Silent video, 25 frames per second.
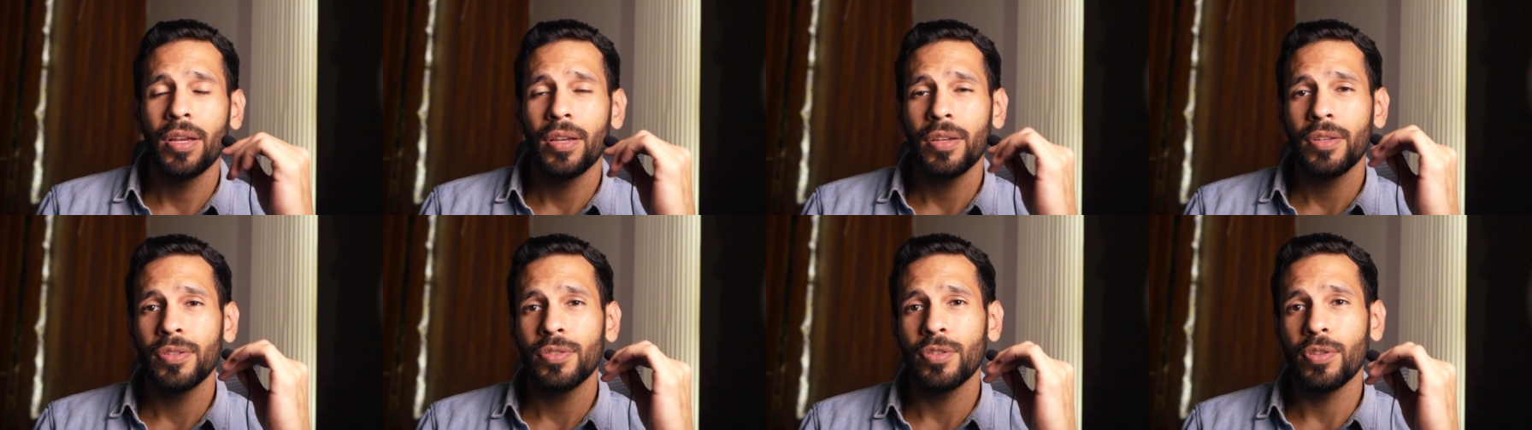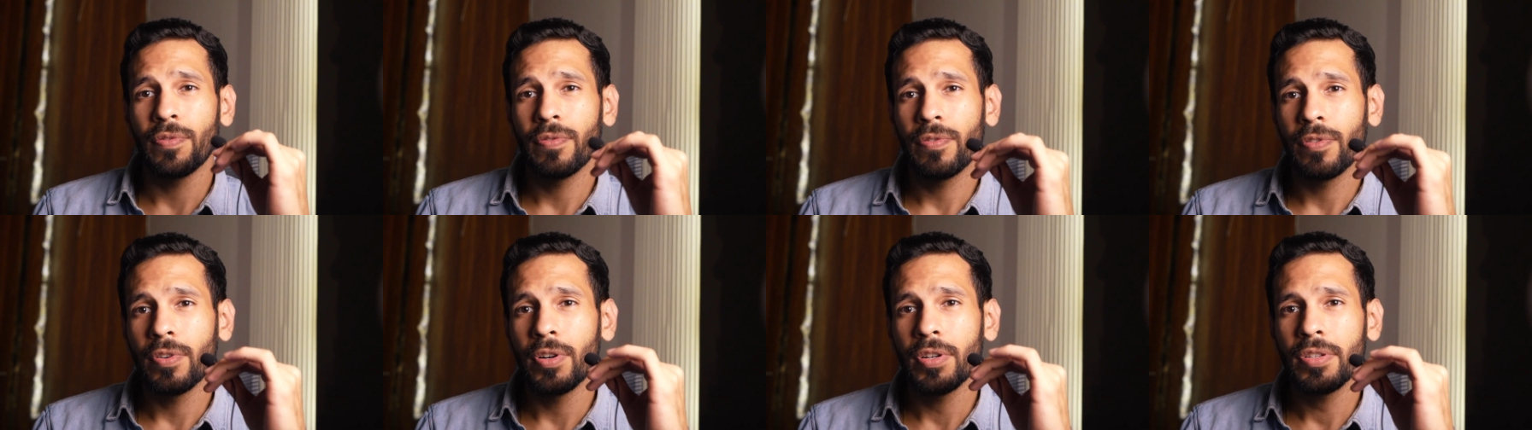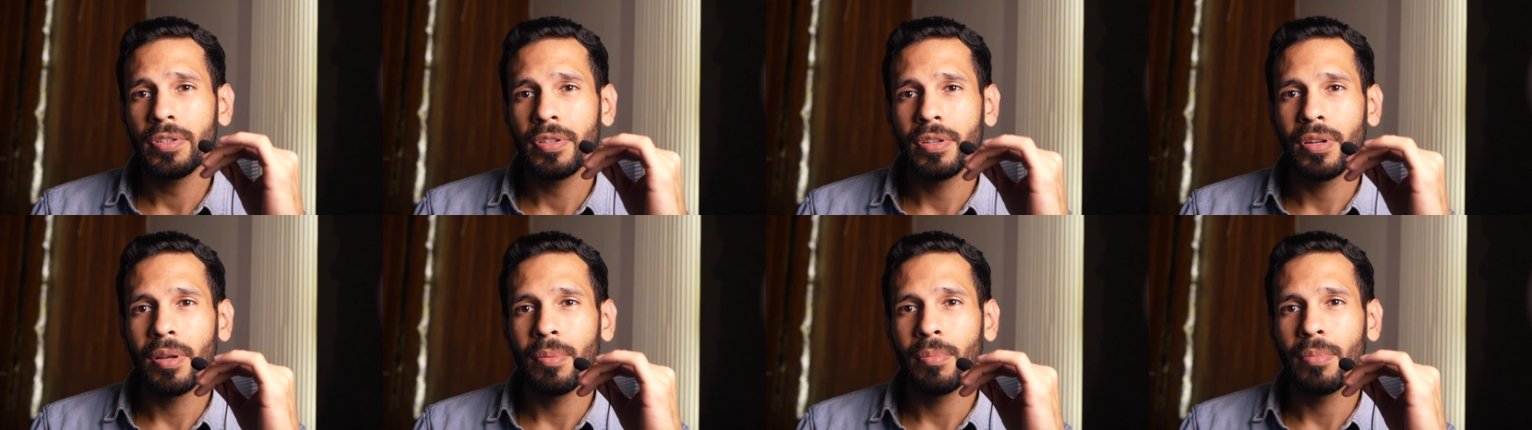So the
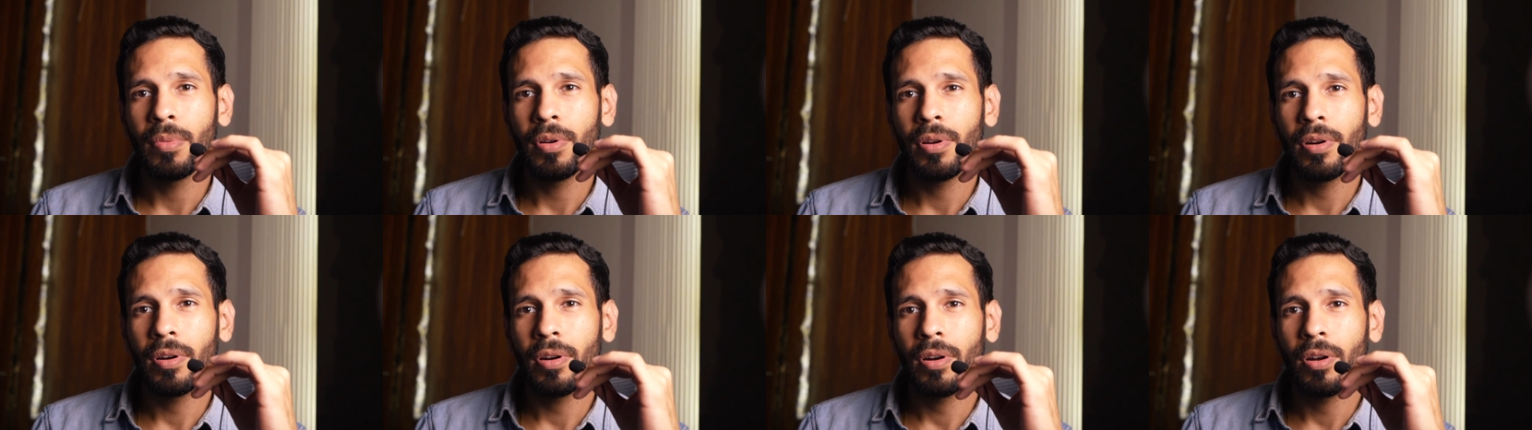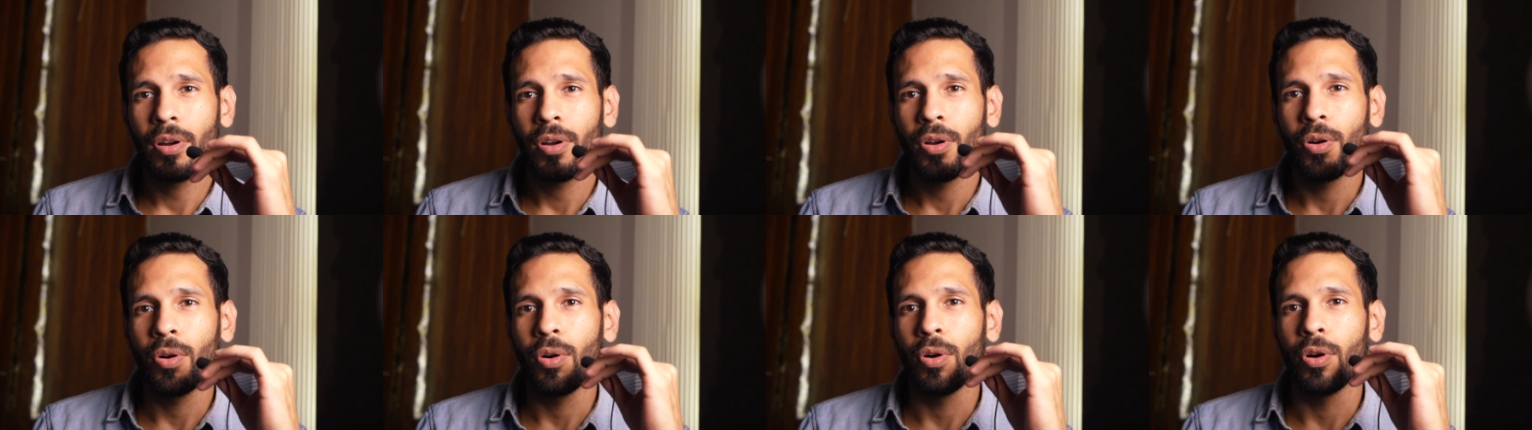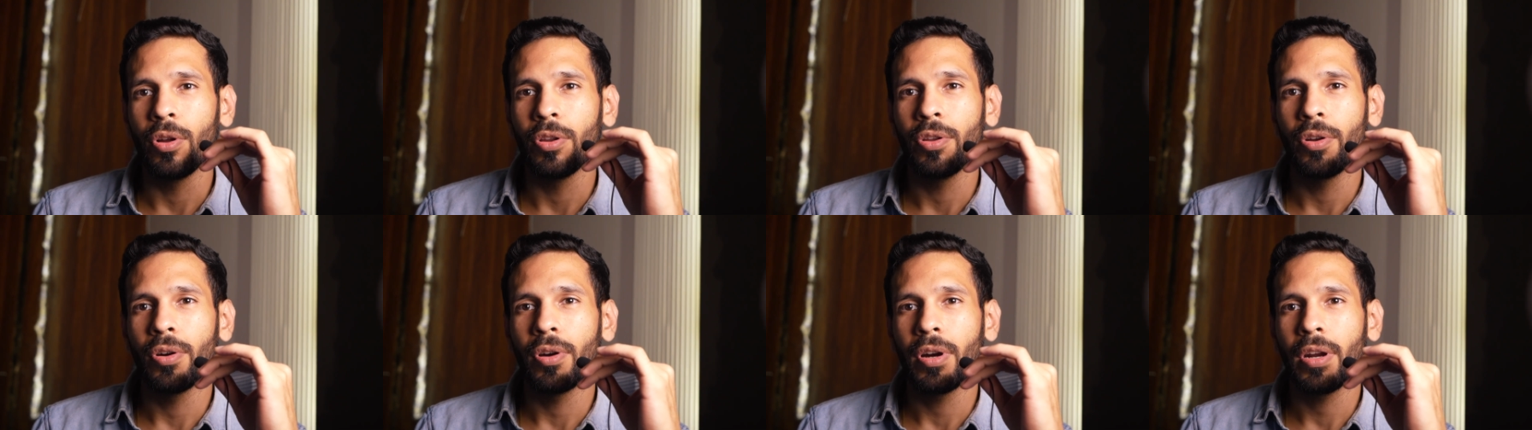first number
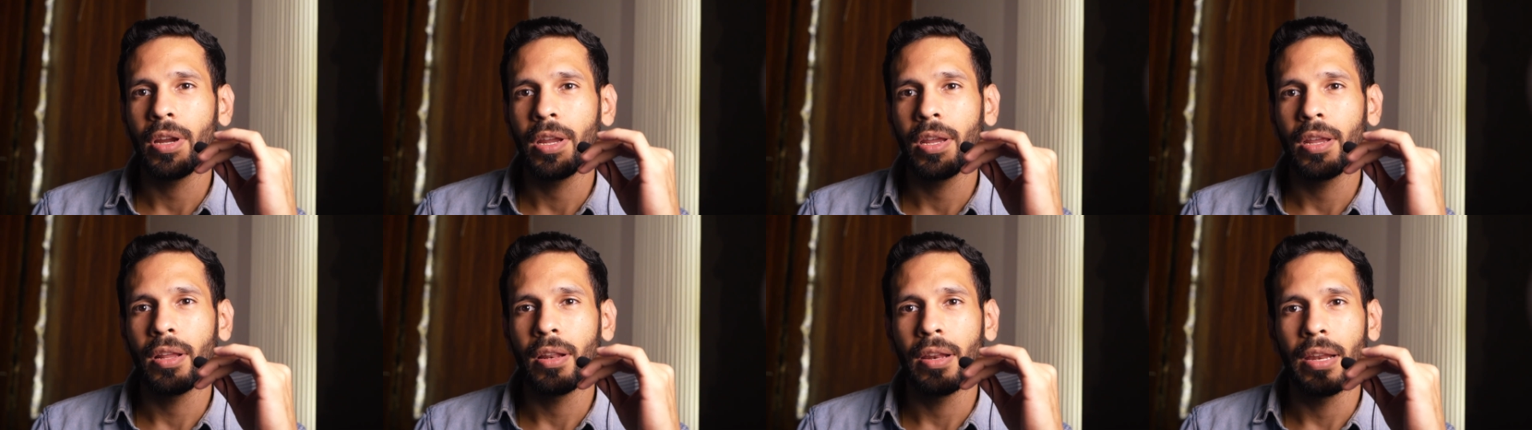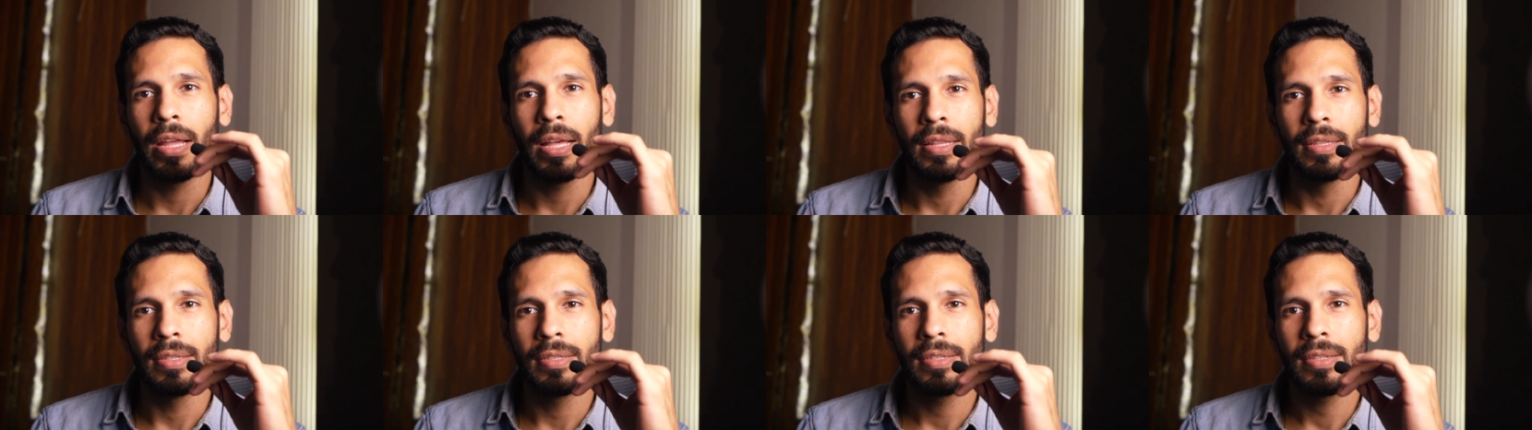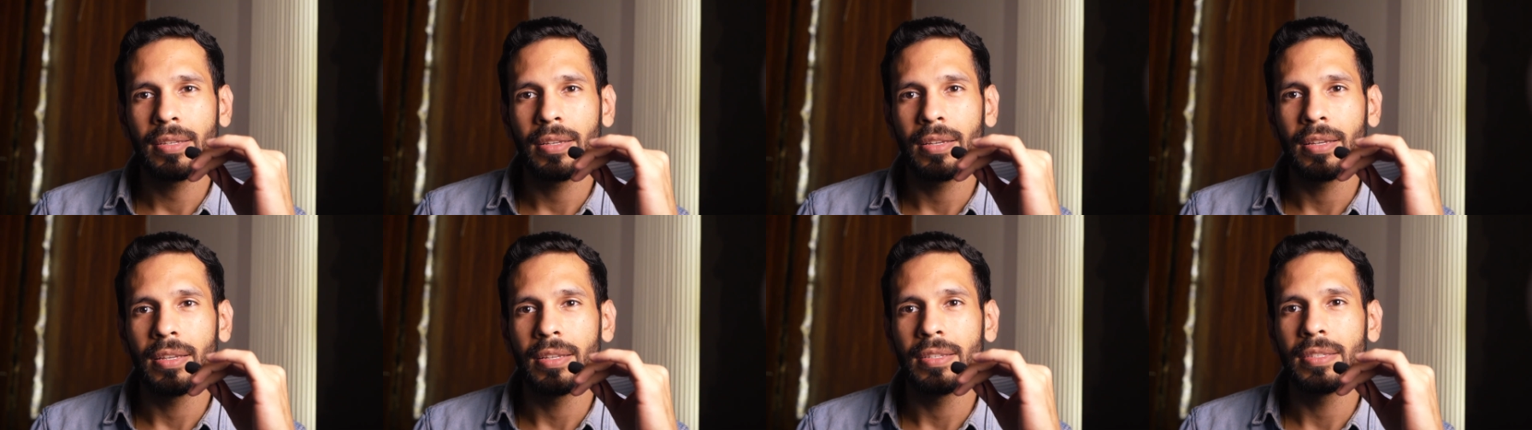on your
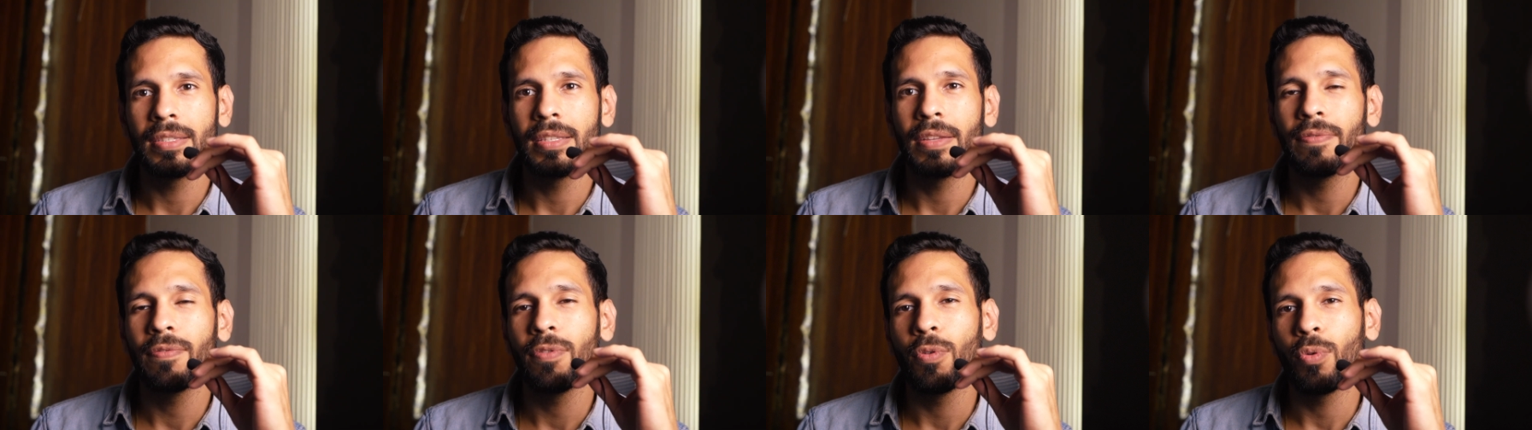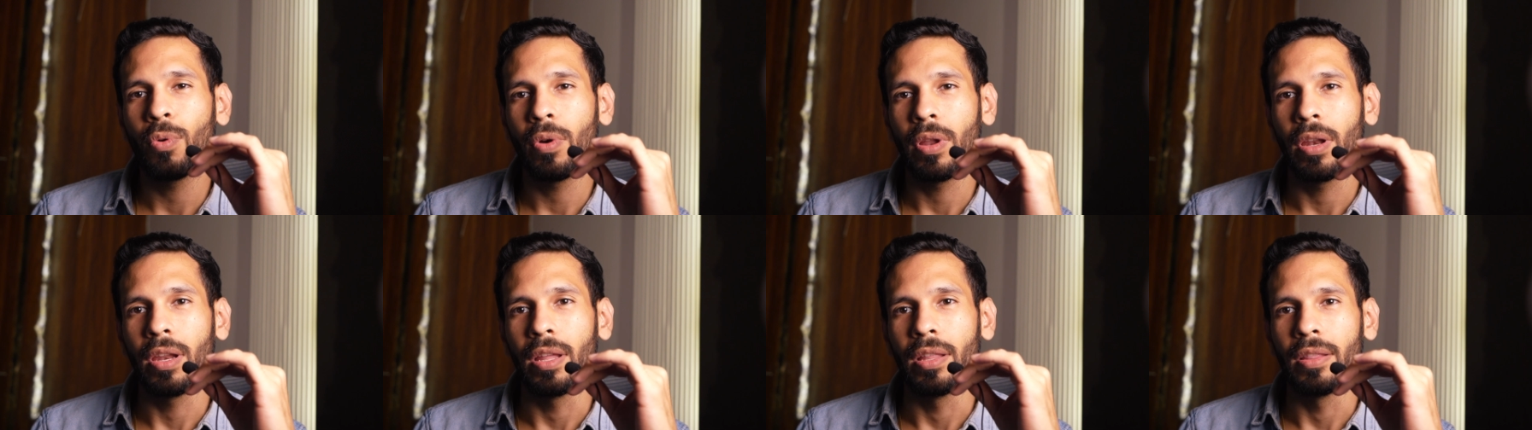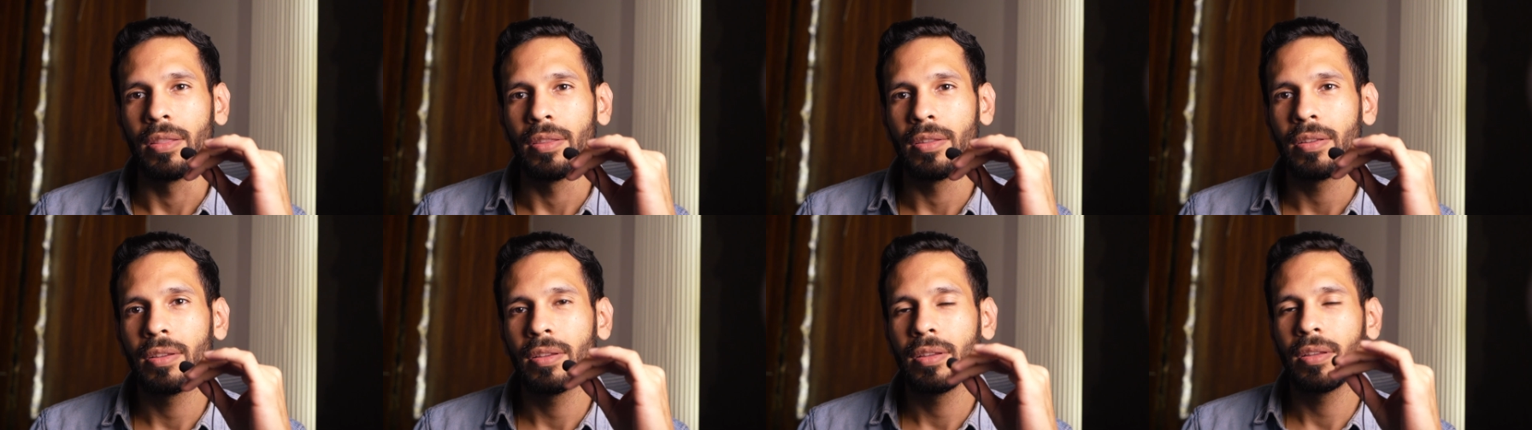lens is the focal
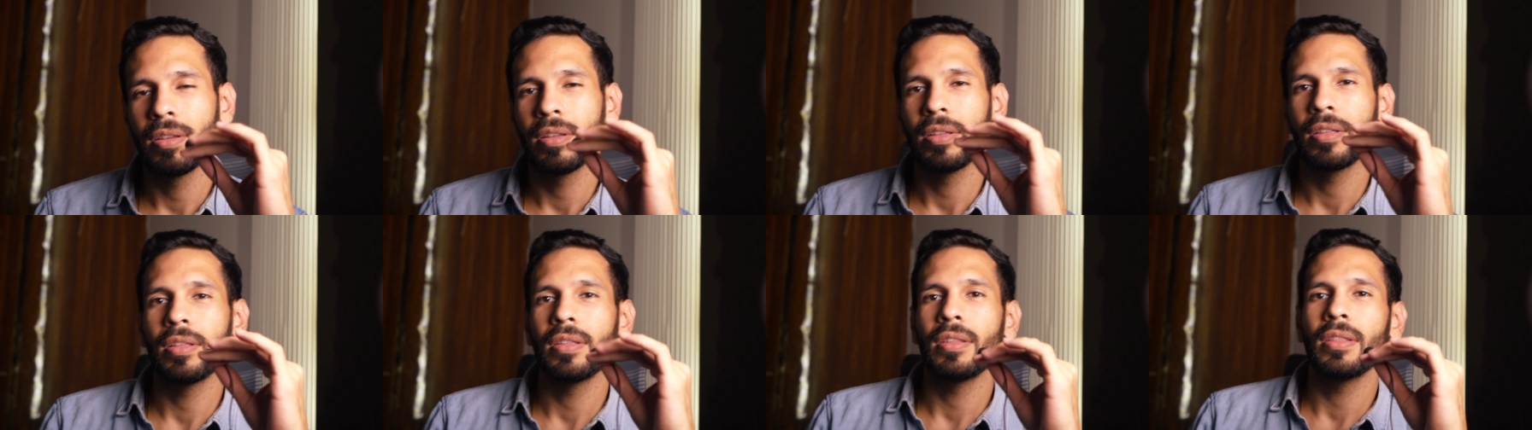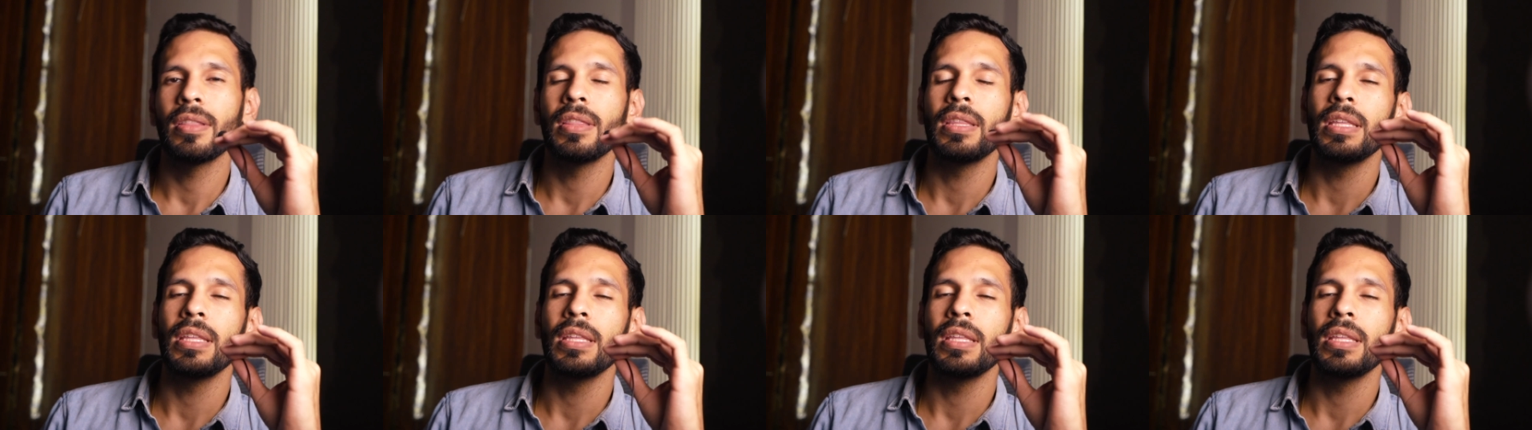length.